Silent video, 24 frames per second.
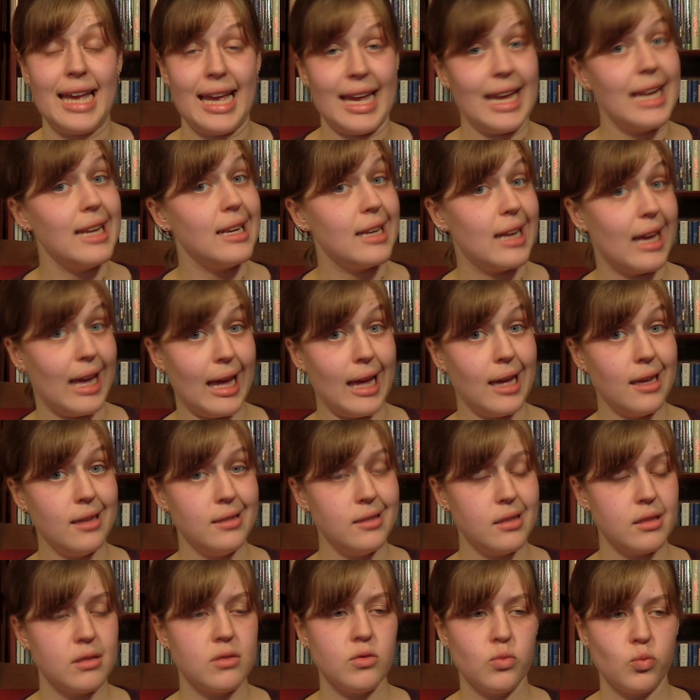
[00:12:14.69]
8
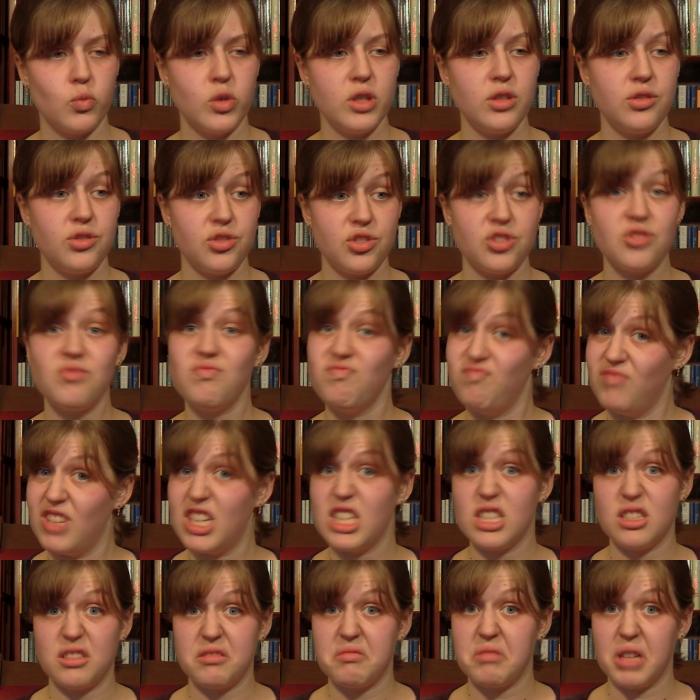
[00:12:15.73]
eggs, which
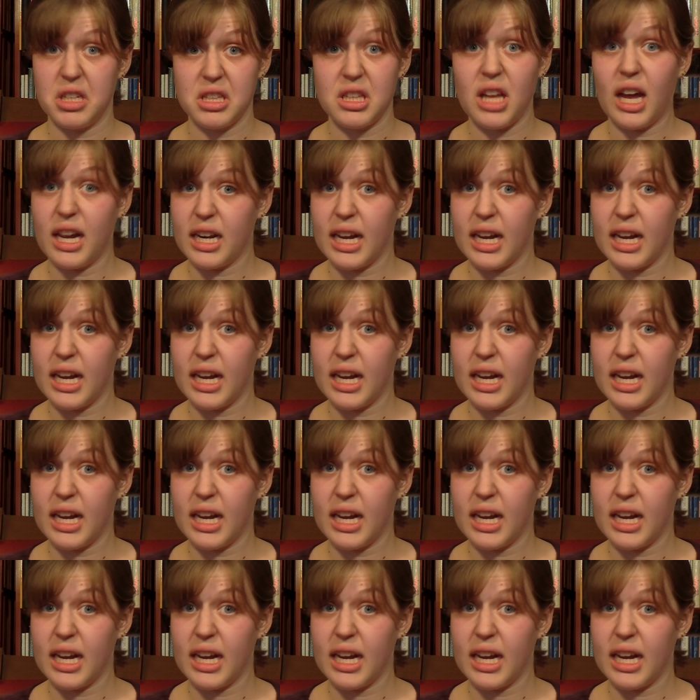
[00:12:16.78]
is a lot of